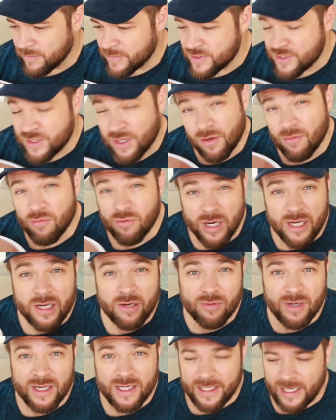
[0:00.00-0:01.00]
So
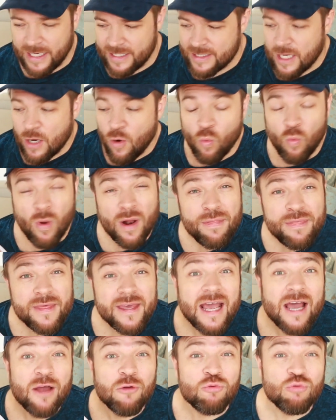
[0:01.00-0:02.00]
really nice. One
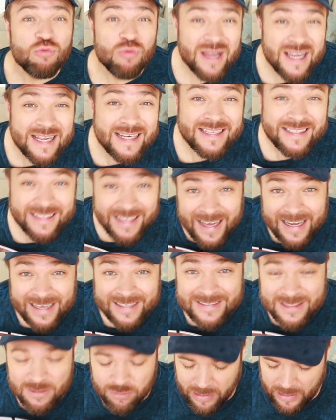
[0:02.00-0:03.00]
thing I really
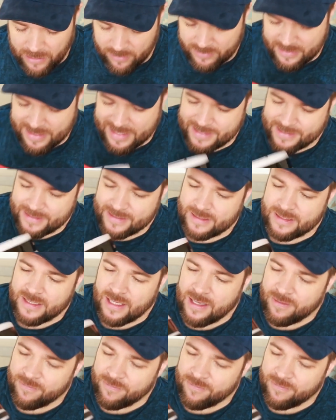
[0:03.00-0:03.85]
liked about this